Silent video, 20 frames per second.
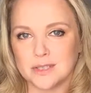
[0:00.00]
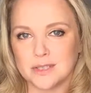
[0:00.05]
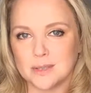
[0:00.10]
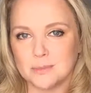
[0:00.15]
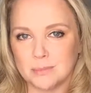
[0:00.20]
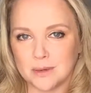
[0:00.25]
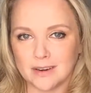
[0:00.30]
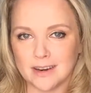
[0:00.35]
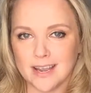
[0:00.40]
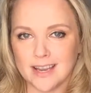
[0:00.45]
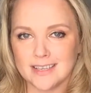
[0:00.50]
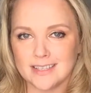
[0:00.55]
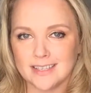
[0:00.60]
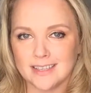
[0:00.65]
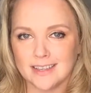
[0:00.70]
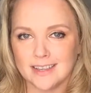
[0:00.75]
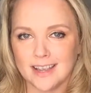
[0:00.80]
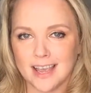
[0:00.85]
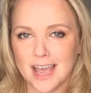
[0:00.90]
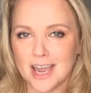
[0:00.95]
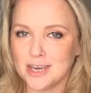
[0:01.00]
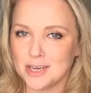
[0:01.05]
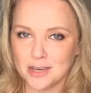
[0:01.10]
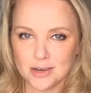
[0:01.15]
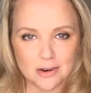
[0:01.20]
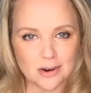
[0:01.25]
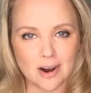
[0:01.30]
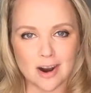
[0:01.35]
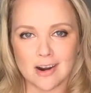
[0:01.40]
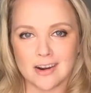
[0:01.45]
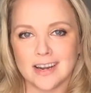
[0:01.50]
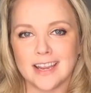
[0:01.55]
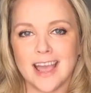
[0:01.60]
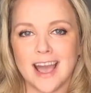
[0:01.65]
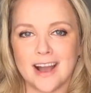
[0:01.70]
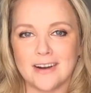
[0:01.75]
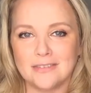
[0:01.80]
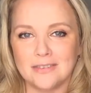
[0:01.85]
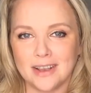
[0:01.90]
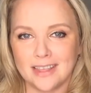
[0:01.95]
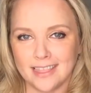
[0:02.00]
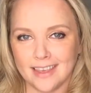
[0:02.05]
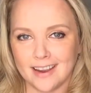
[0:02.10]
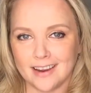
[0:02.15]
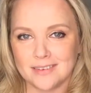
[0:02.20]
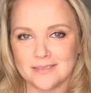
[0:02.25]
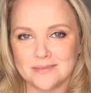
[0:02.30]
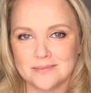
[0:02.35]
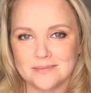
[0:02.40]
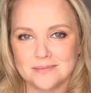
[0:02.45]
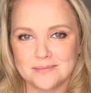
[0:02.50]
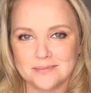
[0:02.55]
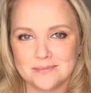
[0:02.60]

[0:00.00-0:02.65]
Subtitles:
spirit. And you're already halfway there.